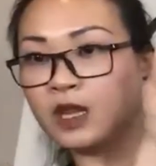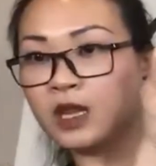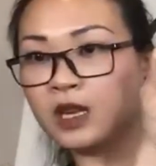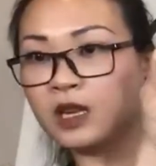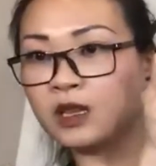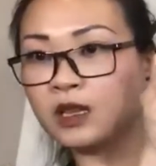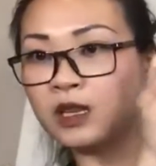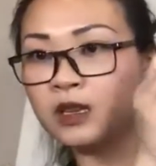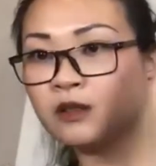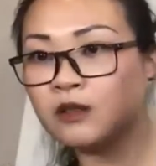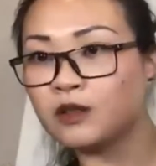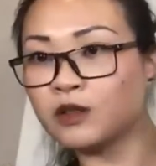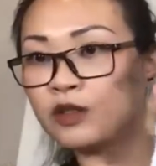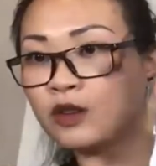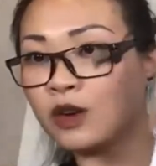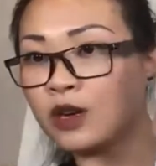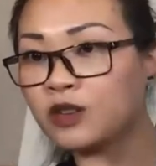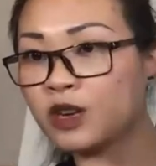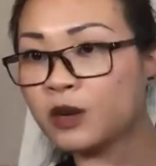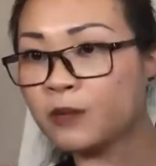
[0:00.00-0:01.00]
a little
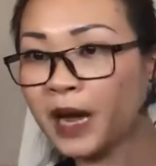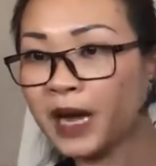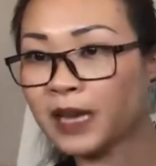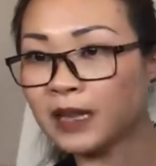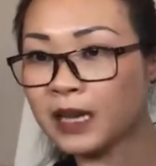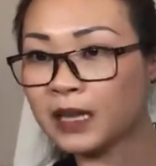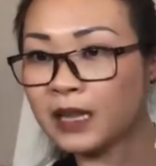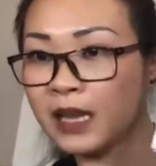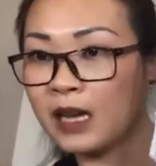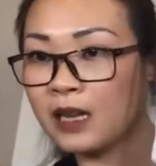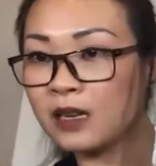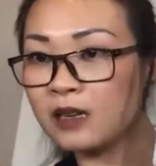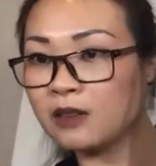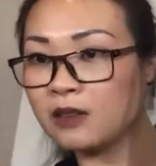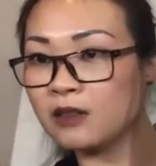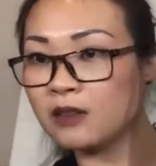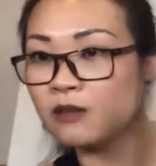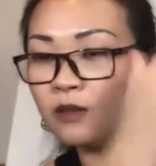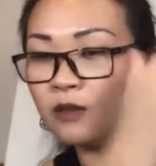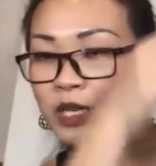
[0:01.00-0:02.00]
drawstring bag like that,
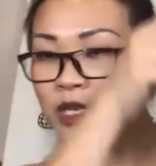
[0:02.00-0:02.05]
which